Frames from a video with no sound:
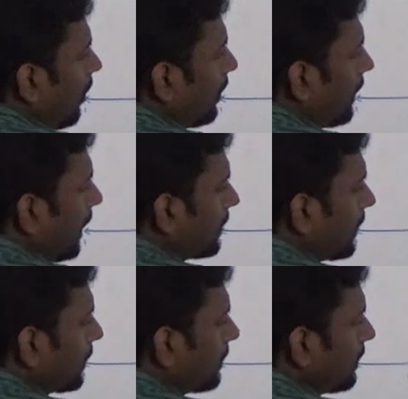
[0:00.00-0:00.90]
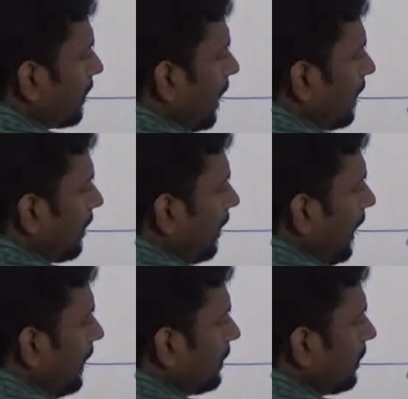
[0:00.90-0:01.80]
on the x-axis as
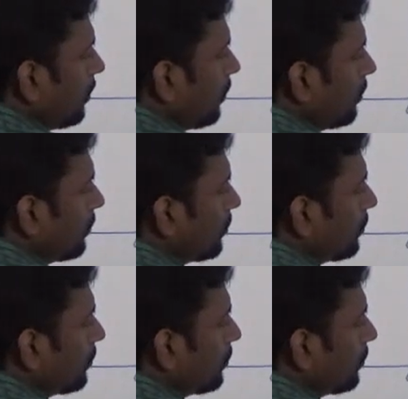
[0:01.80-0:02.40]
a0